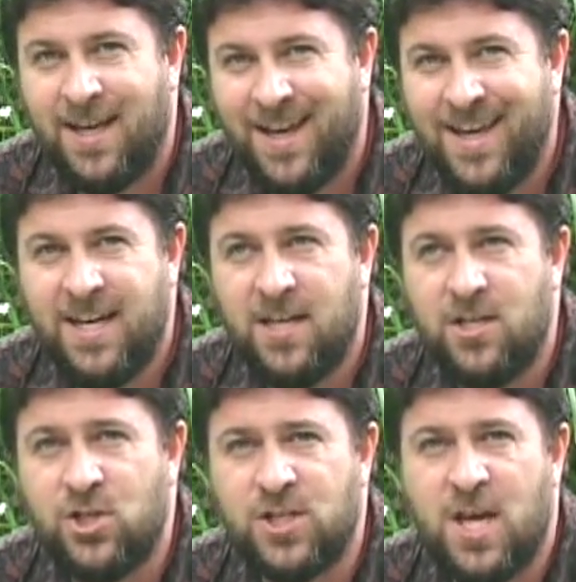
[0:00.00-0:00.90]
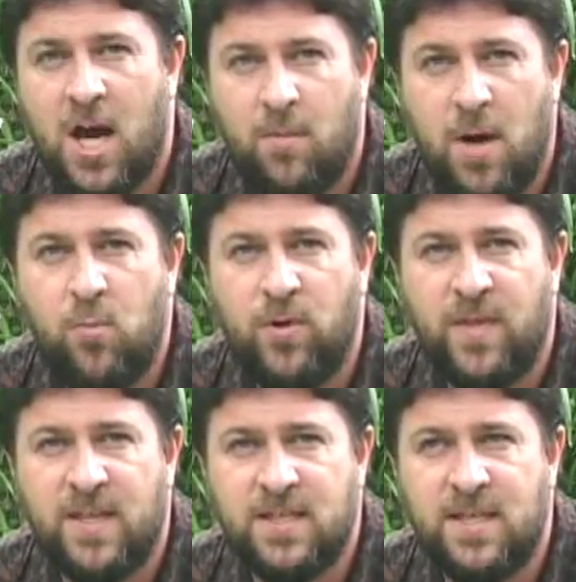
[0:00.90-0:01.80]
he didn't just come up with
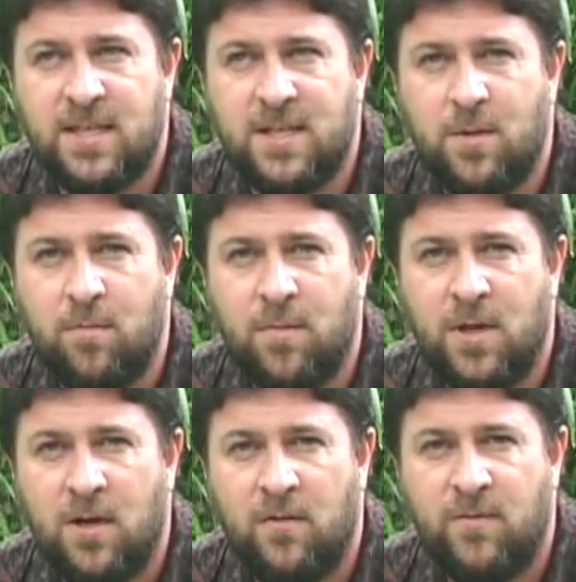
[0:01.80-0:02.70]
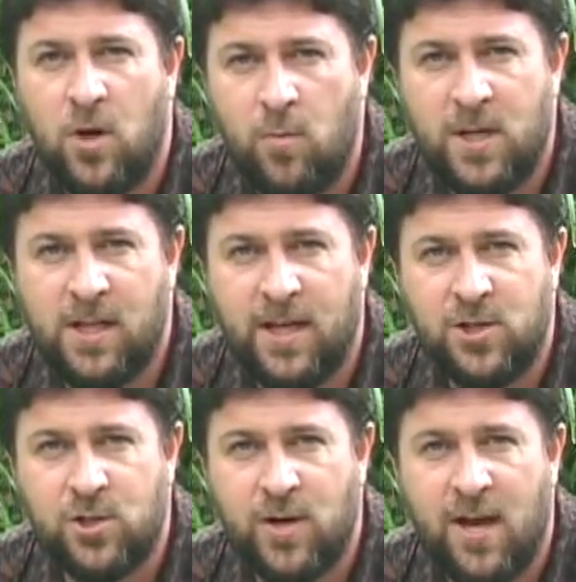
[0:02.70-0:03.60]
this system of
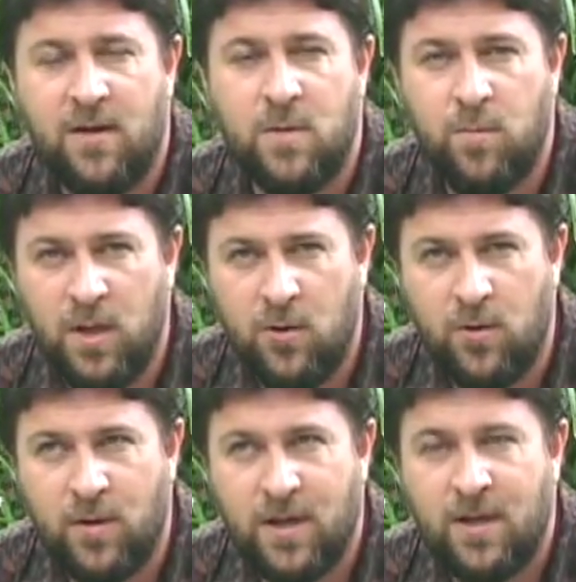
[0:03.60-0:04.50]
nomenclature out of the blue.